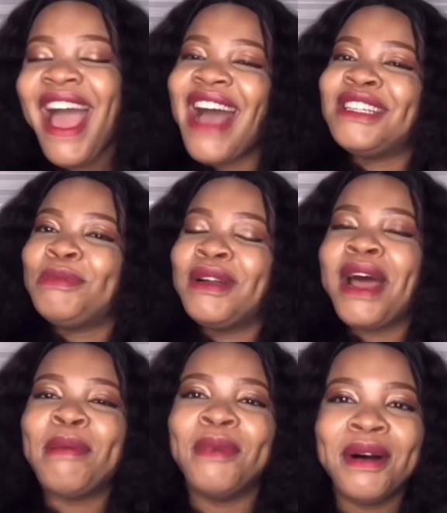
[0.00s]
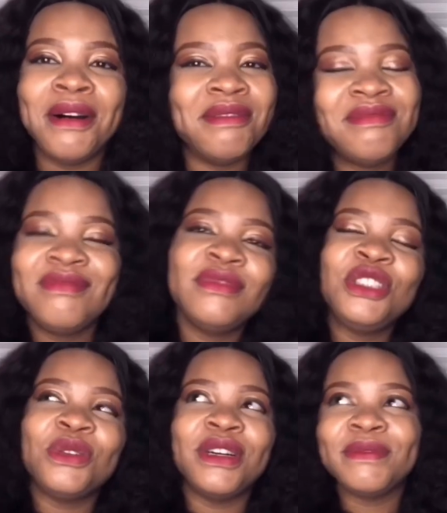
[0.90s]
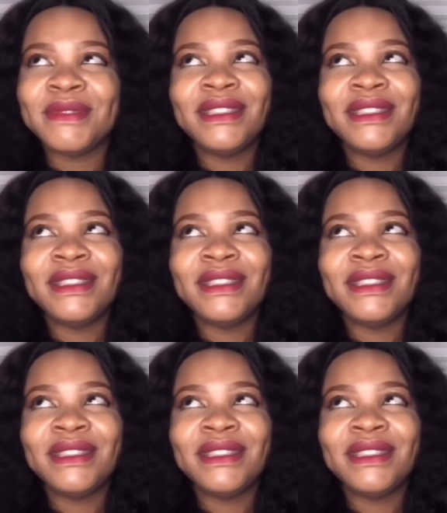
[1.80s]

And she bought her mom, which one?